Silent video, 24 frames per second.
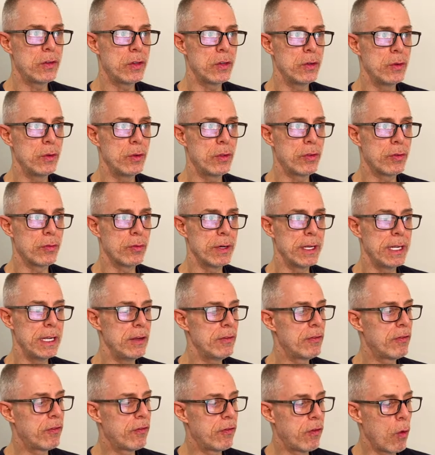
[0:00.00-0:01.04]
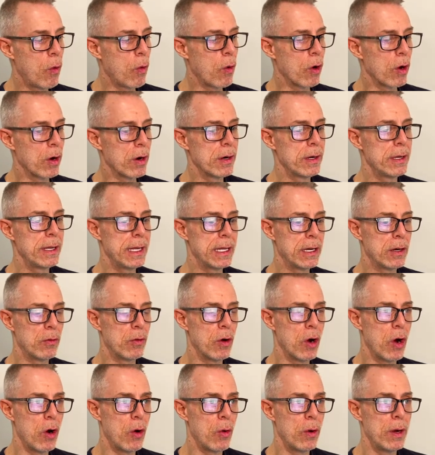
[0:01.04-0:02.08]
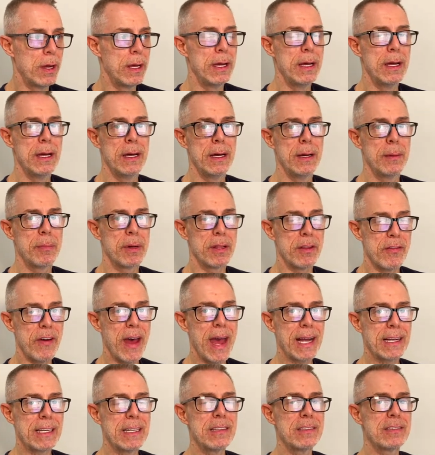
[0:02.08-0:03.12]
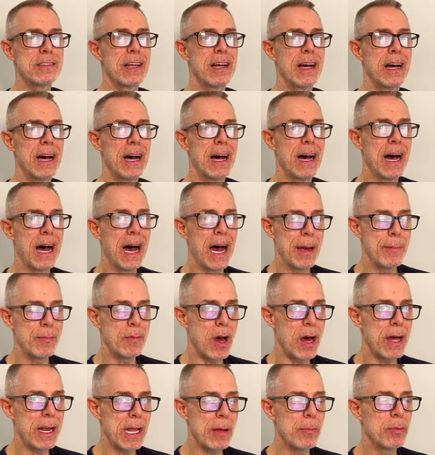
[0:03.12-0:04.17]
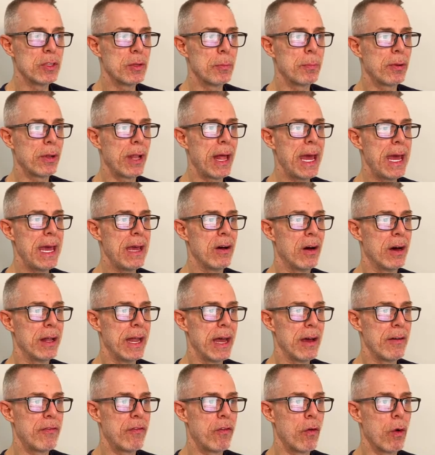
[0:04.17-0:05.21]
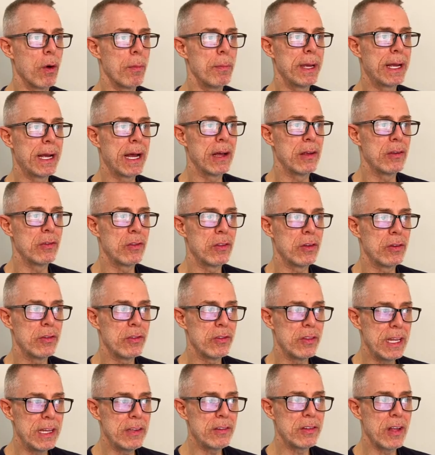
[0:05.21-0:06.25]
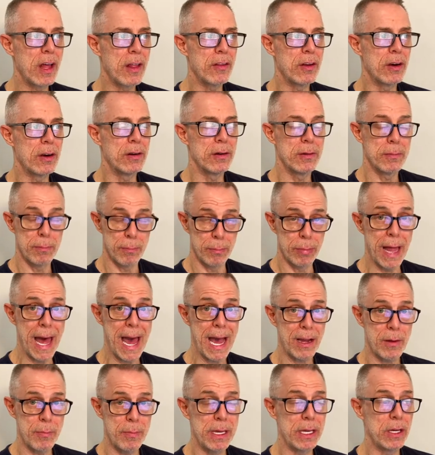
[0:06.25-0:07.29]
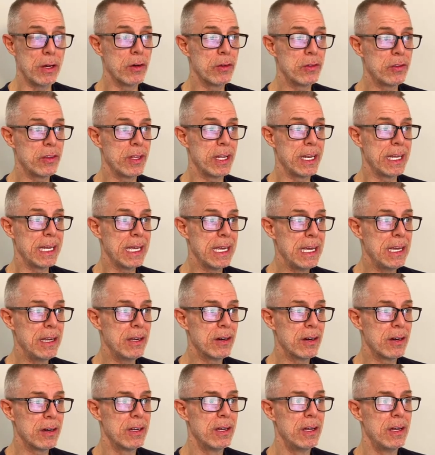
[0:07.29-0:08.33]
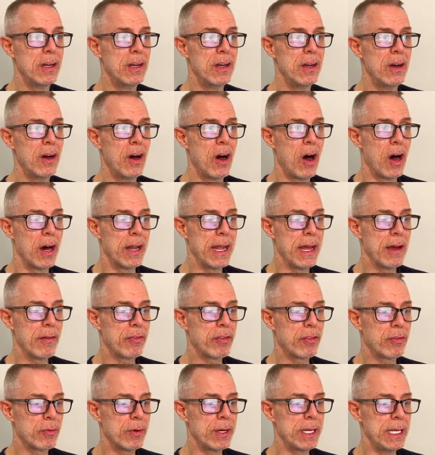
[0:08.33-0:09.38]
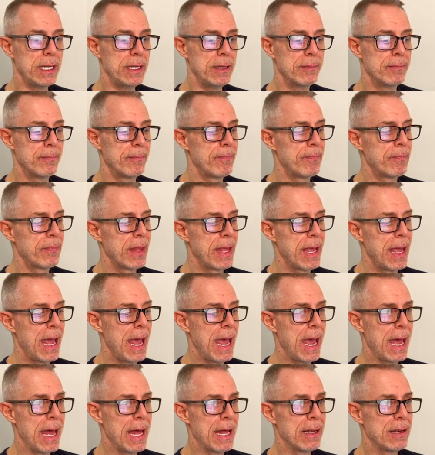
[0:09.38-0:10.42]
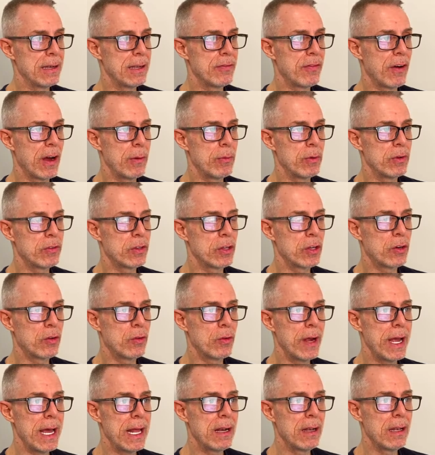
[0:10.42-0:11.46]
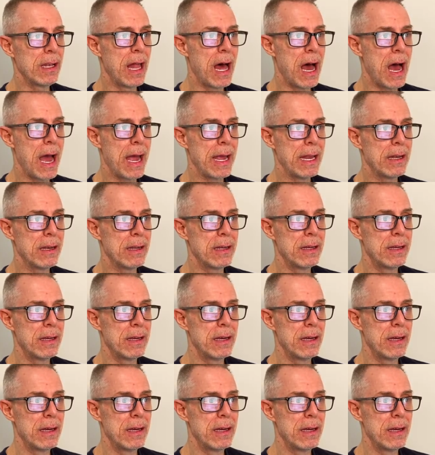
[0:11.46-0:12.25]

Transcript: 2, 3, 4 in a row. But the fact is, I'm not able to play on F4 because there's this other black Migo sitting here on F3. And if I was to create a line,